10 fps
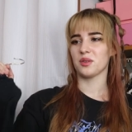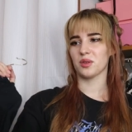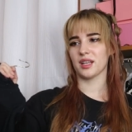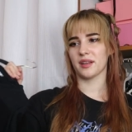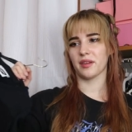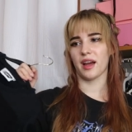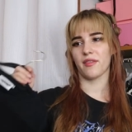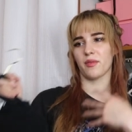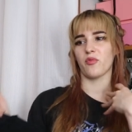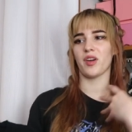Or like if I
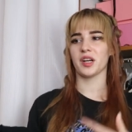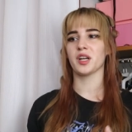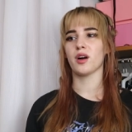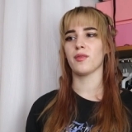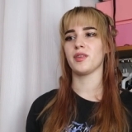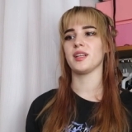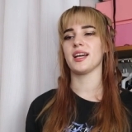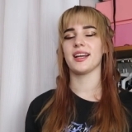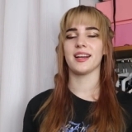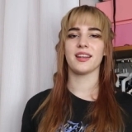have a very comfy
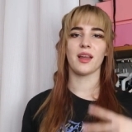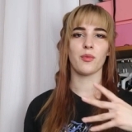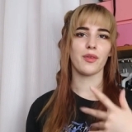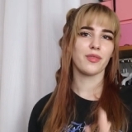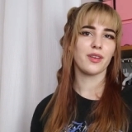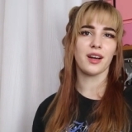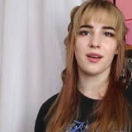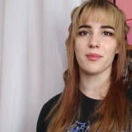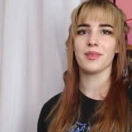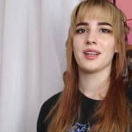day, then with
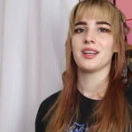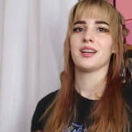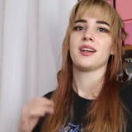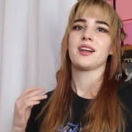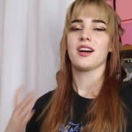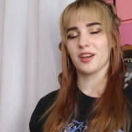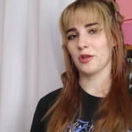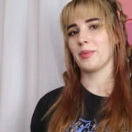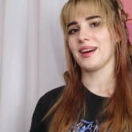um, cargo